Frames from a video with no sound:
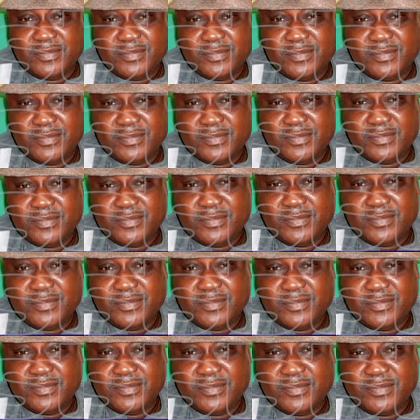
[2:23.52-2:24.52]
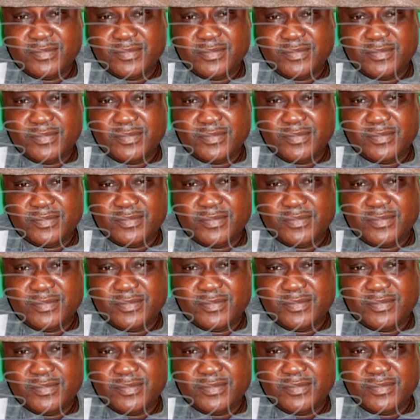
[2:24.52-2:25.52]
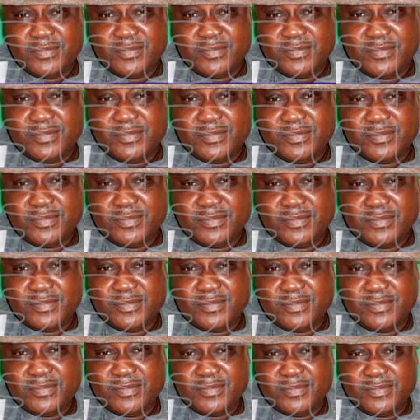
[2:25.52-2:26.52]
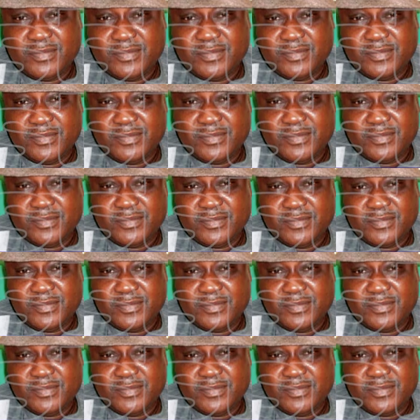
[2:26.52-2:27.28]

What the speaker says: [no speech]